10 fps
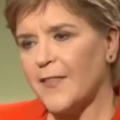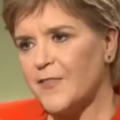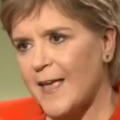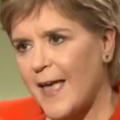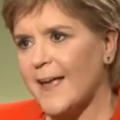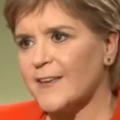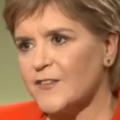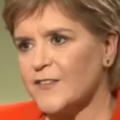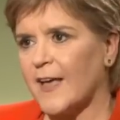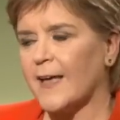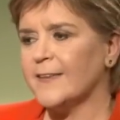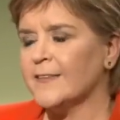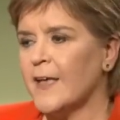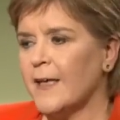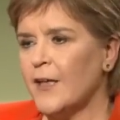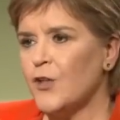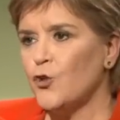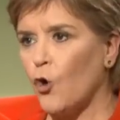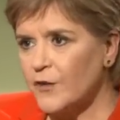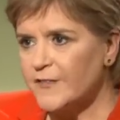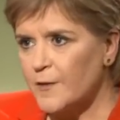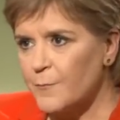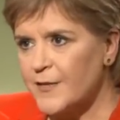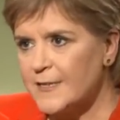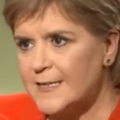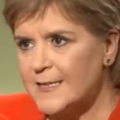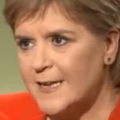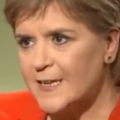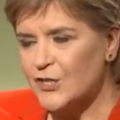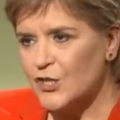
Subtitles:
and they exercise not something to take it